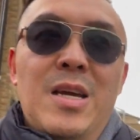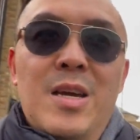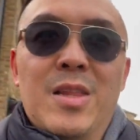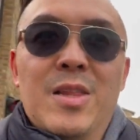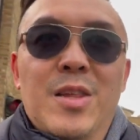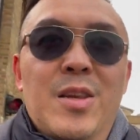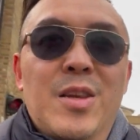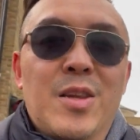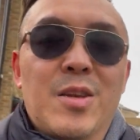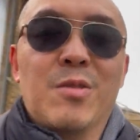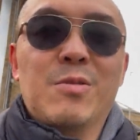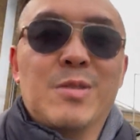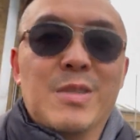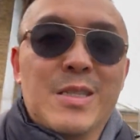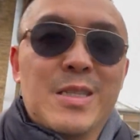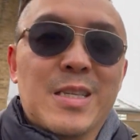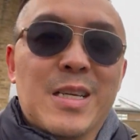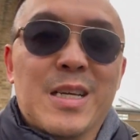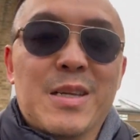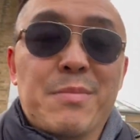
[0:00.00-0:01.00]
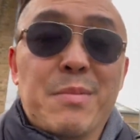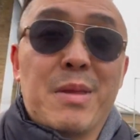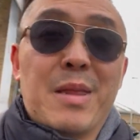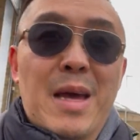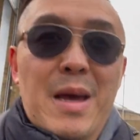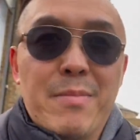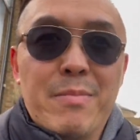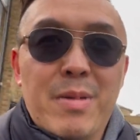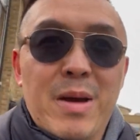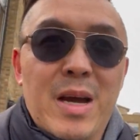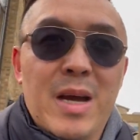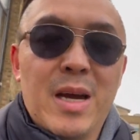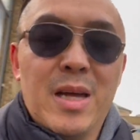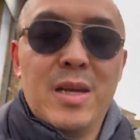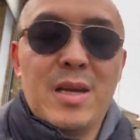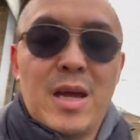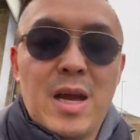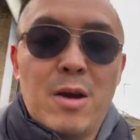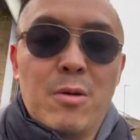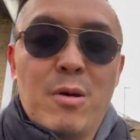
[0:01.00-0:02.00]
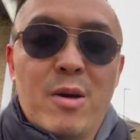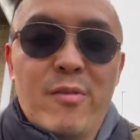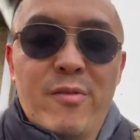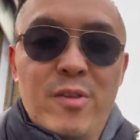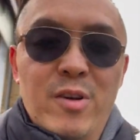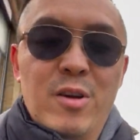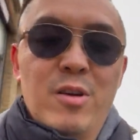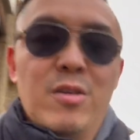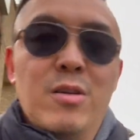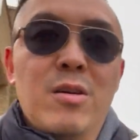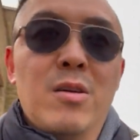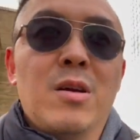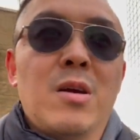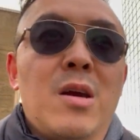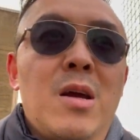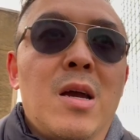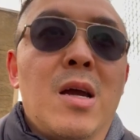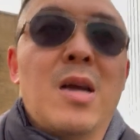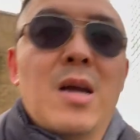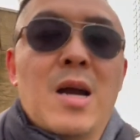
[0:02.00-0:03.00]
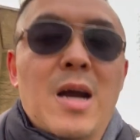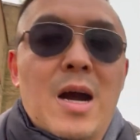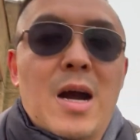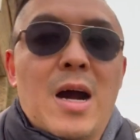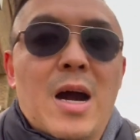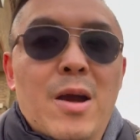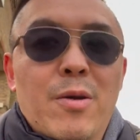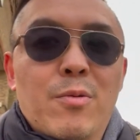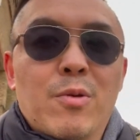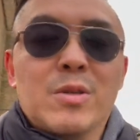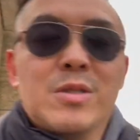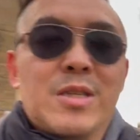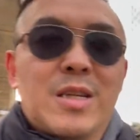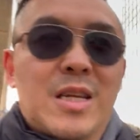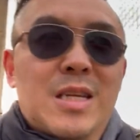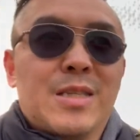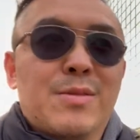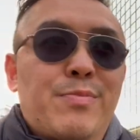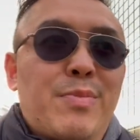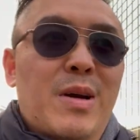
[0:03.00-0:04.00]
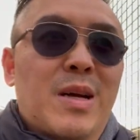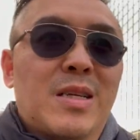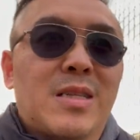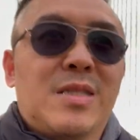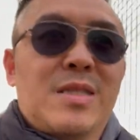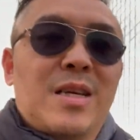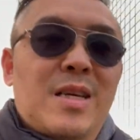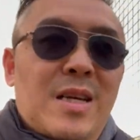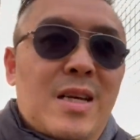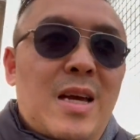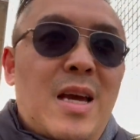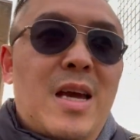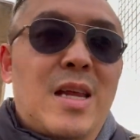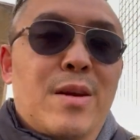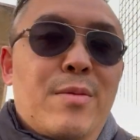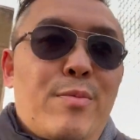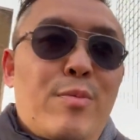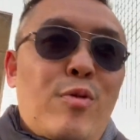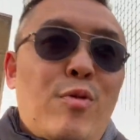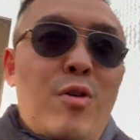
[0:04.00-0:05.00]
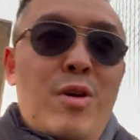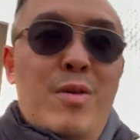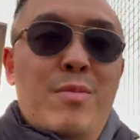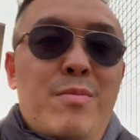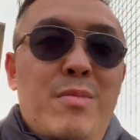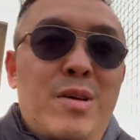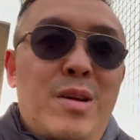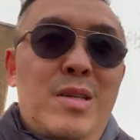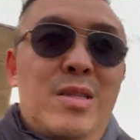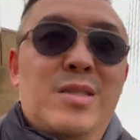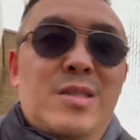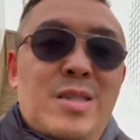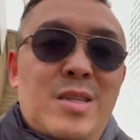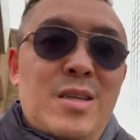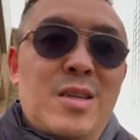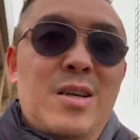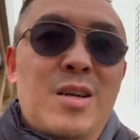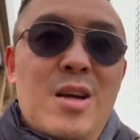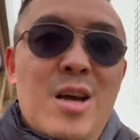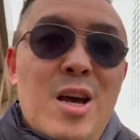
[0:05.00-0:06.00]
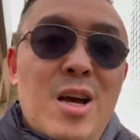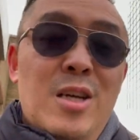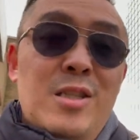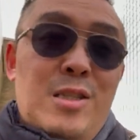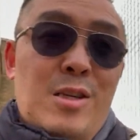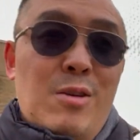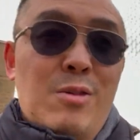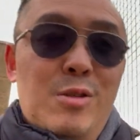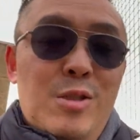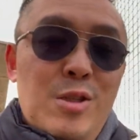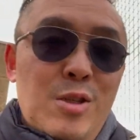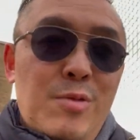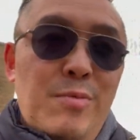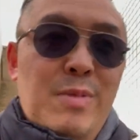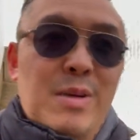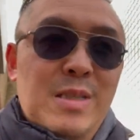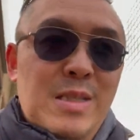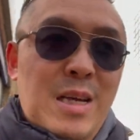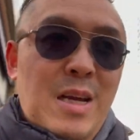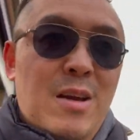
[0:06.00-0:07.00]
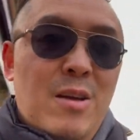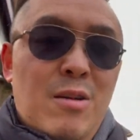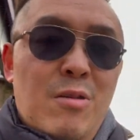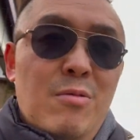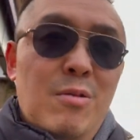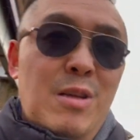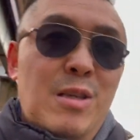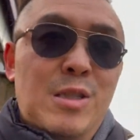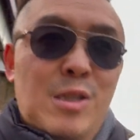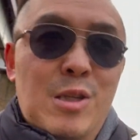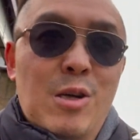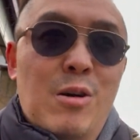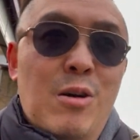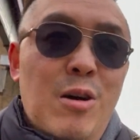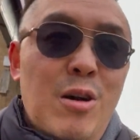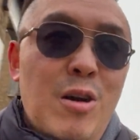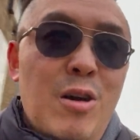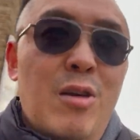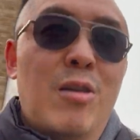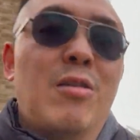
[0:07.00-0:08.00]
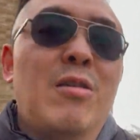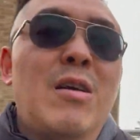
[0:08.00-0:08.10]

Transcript: the news isn't going to be that bad. However, I wasn't expecting an appointment so soon because I only saw her